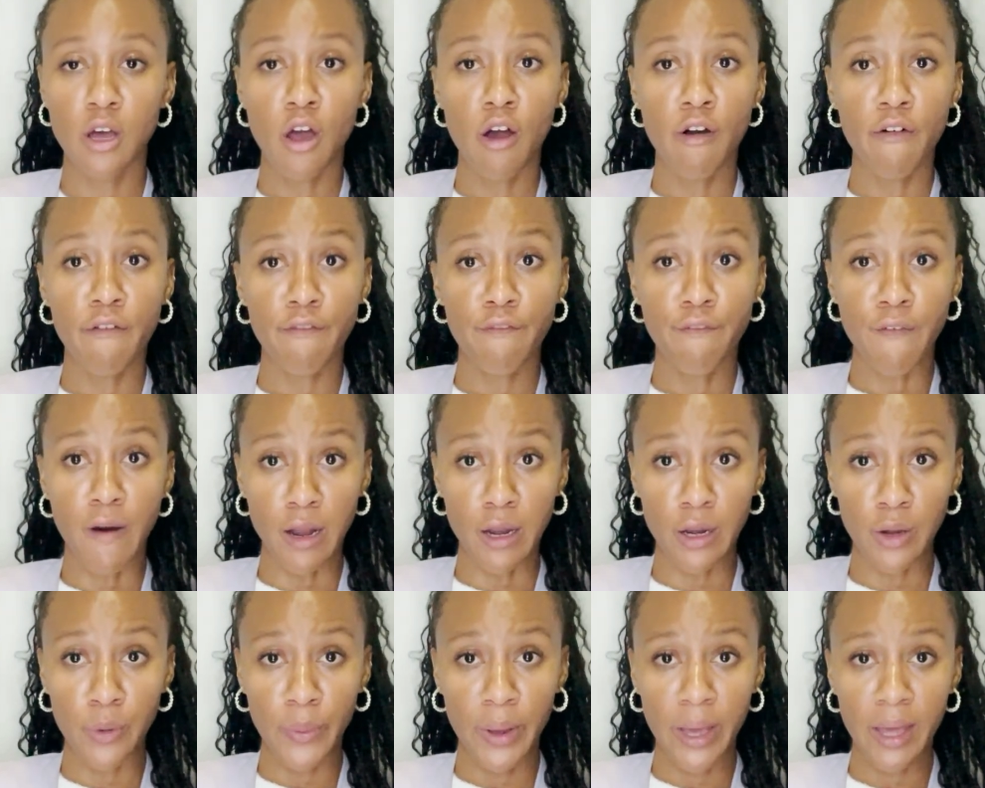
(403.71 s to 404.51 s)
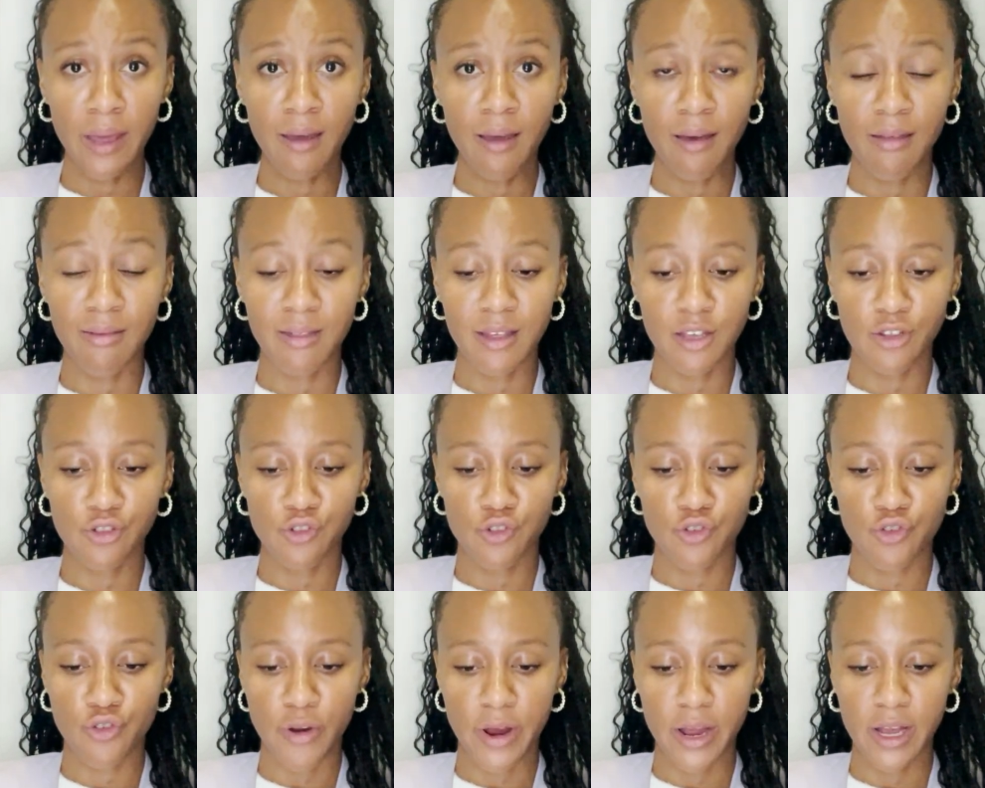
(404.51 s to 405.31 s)
following these
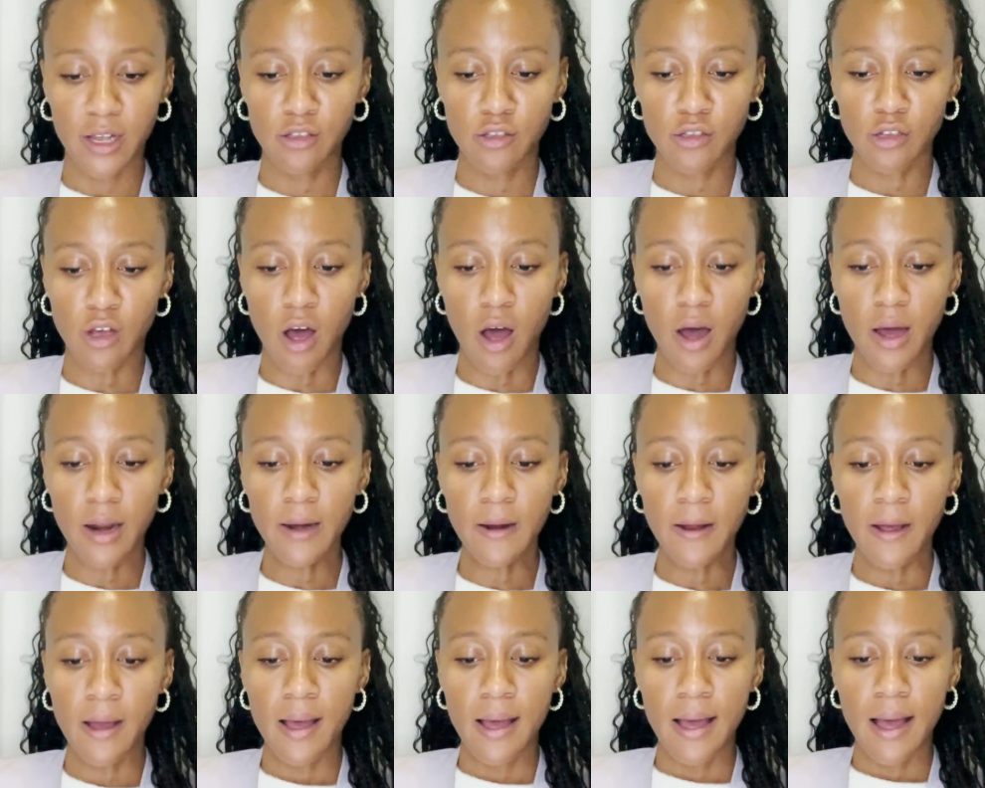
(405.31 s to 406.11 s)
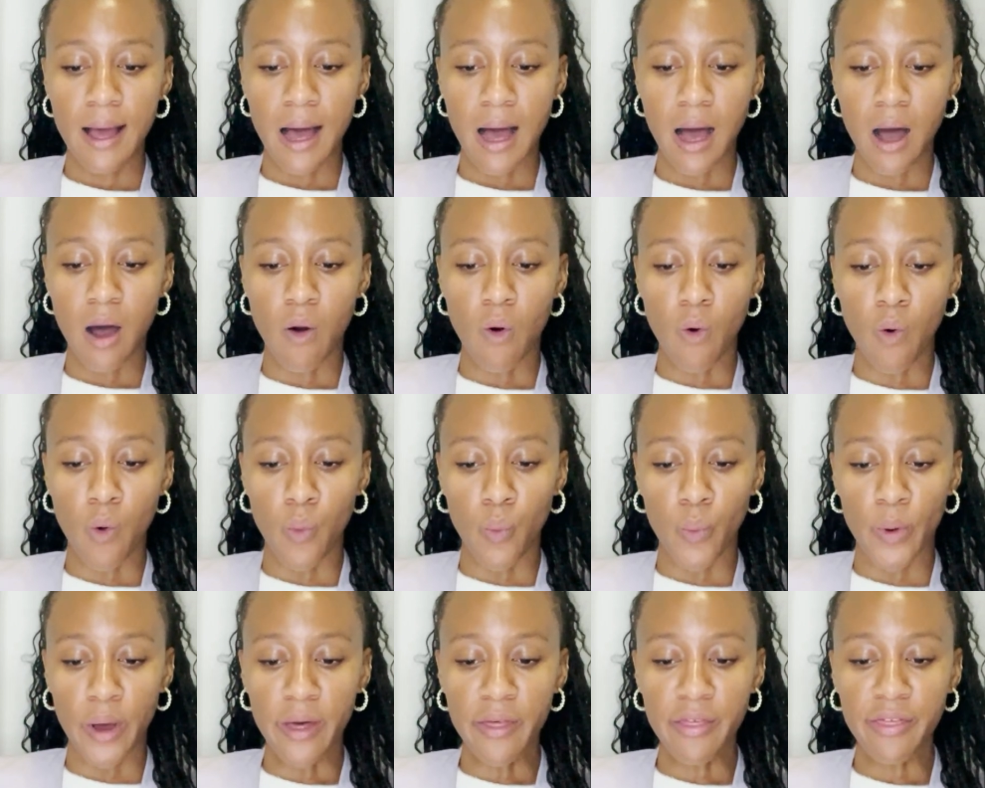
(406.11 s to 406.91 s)
trades on or
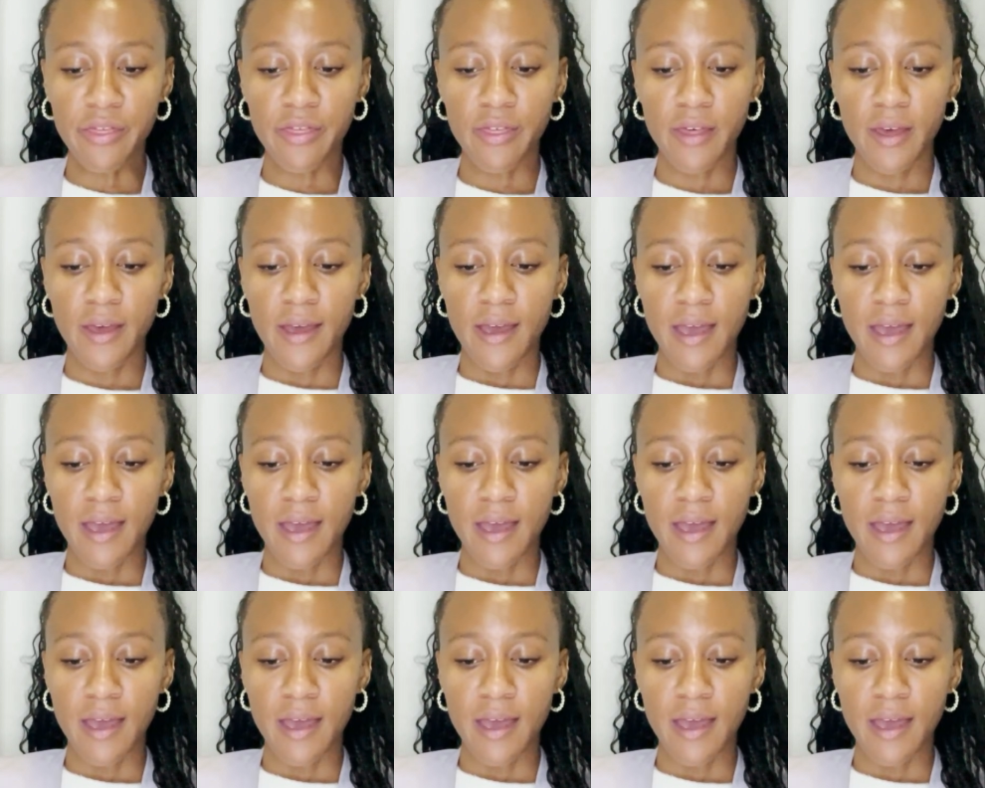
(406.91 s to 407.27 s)
with.